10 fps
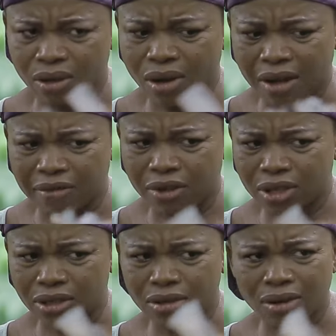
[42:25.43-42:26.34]
You have
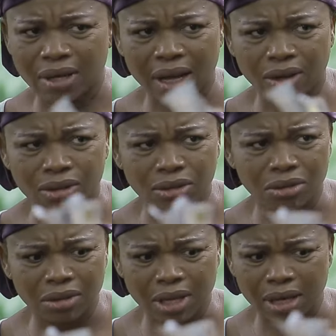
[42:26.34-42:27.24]
not gone out
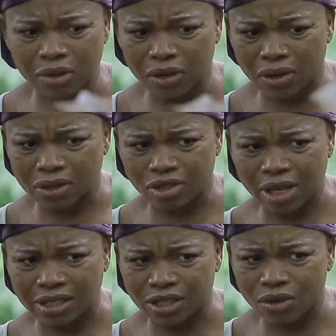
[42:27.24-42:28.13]
today because
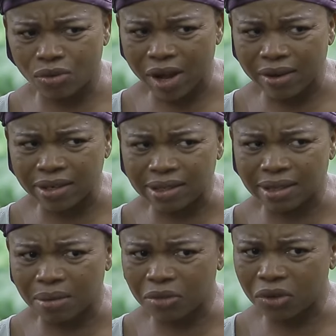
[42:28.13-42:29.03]
you are still wearing the
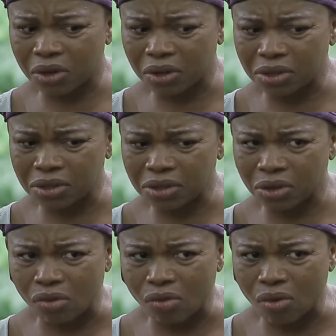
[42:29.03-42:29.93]
same clothes you